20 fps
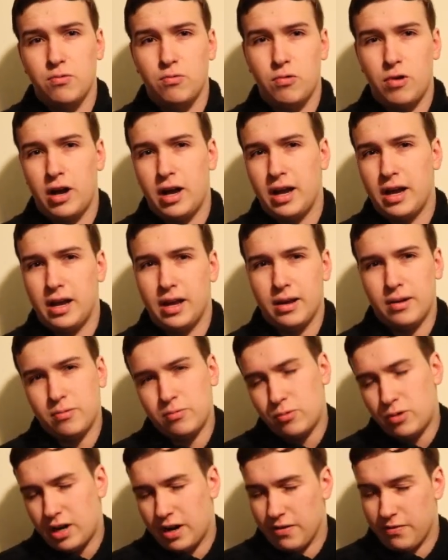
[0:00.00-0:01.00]

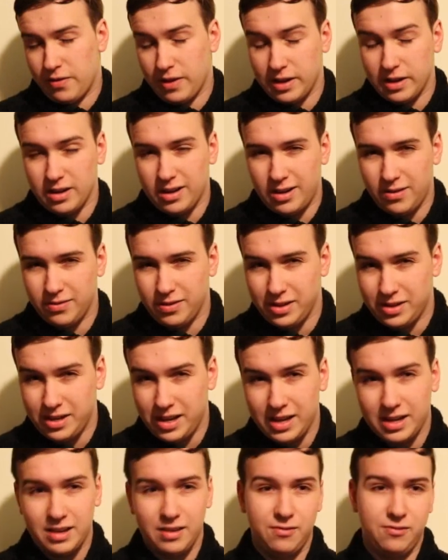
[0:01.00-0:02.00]
what I think of the
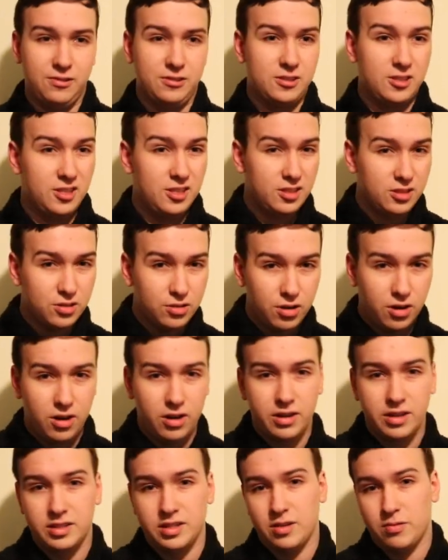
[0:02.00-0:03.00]
deck. Is it
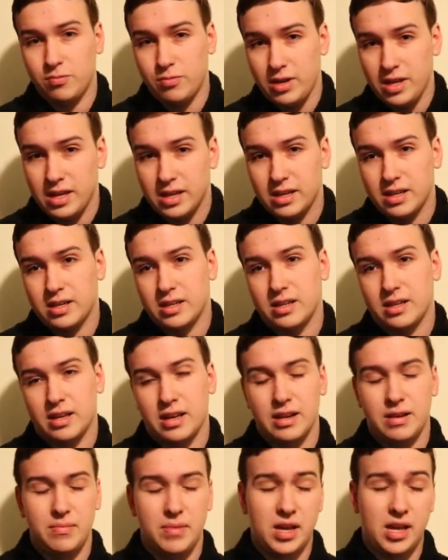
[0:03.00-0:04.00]
strong? Is it weak?
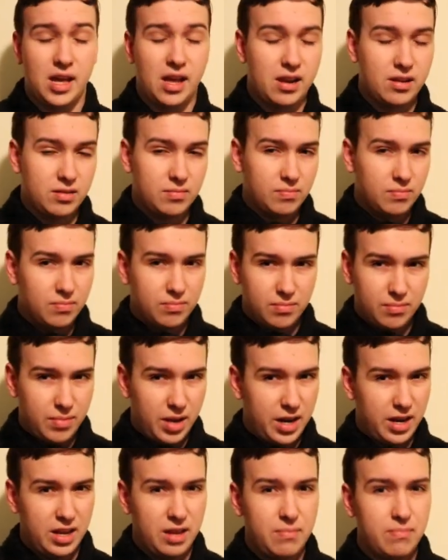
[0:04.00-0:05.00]
Can it make a
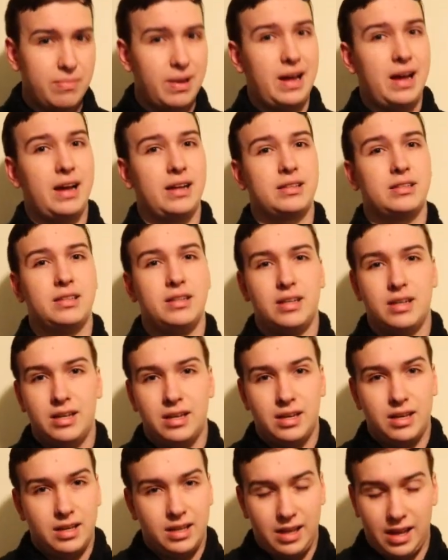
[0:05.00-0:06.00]
better impact?
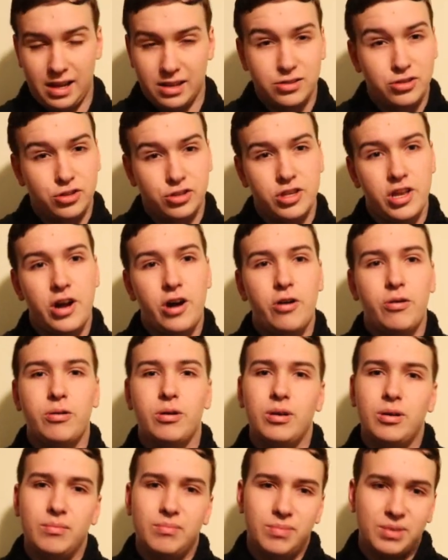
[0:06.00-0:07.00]
The answer is
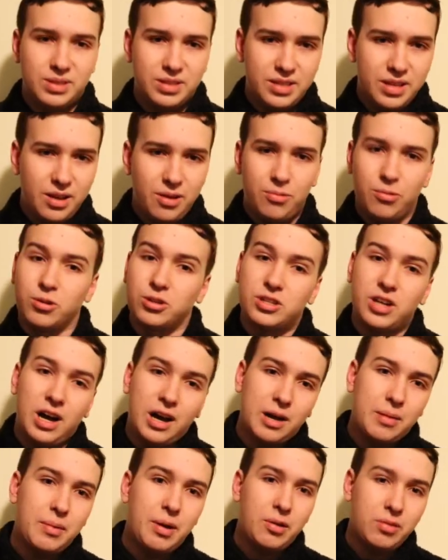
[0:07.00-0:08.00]
no, but still we'll
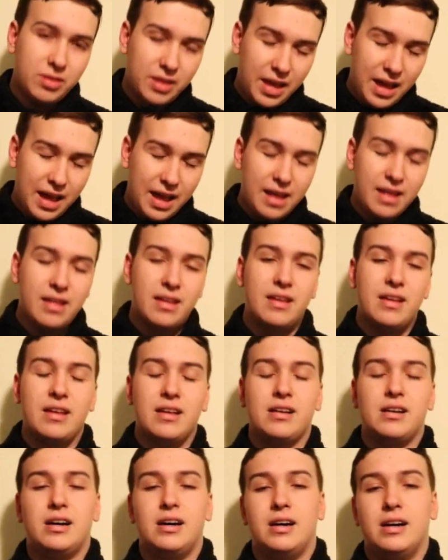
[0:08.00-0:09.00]
talk about that,
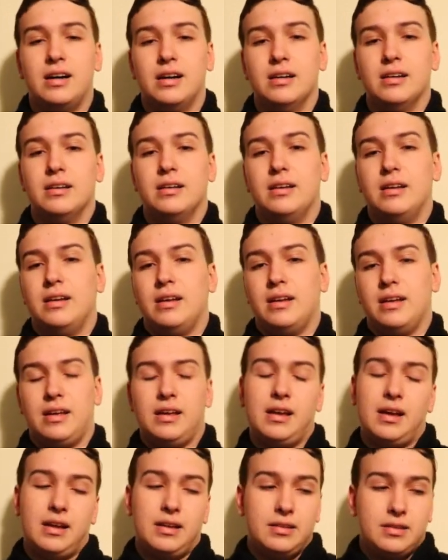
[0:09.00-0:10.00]

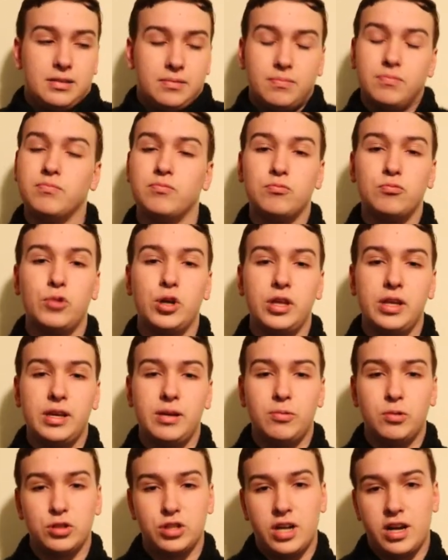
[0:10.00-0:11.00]
and really
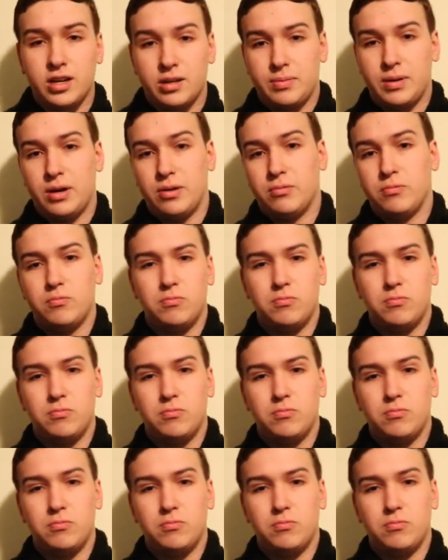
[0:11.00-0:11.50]
we'll talk about